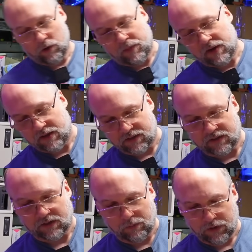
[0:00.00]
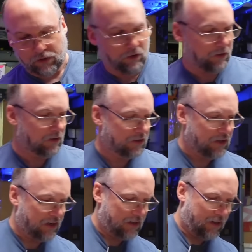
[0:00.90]
open this computer. It looks
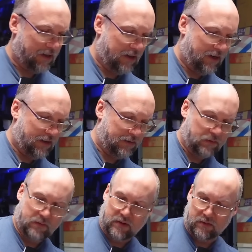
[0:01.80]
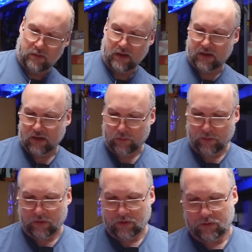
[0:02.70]
like I got a
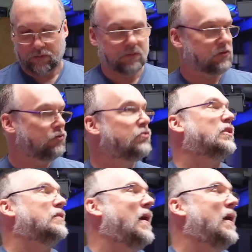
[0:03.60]
couple screws on the